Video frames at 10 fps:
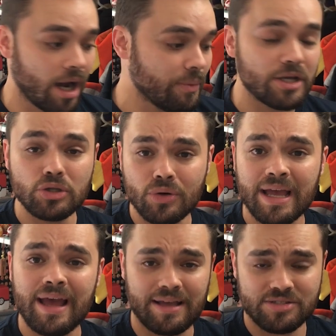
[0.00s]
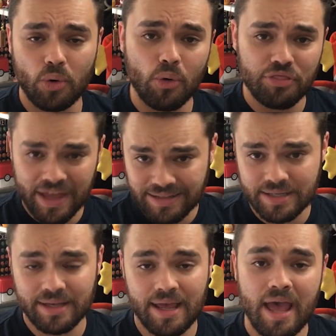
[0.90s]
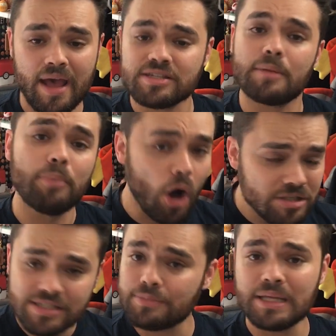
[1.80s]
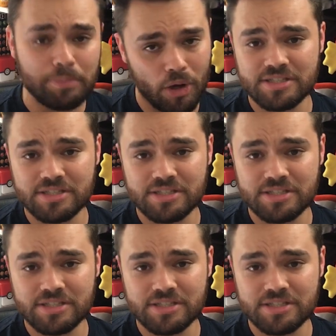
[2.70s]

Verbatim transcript: I want to look as authentic as I possibly